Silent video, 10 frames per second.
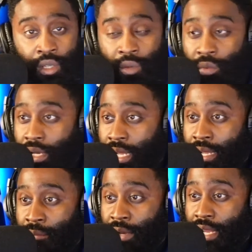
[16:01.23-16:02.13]
when they
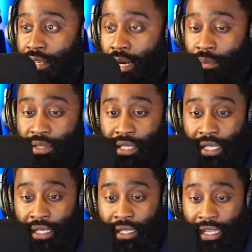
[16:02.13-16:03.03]
when they double
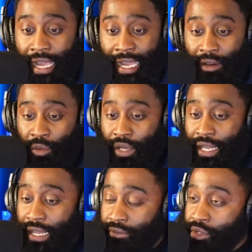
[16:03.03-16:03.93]
team the guy or what
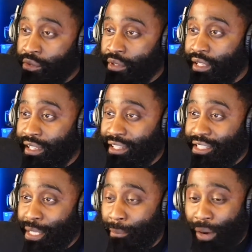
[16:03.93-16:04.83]
have you. There's
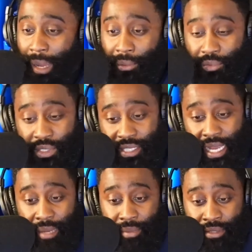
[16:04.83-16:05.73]
problems with
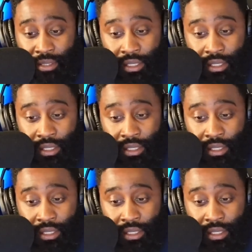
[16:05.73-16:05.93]
timing.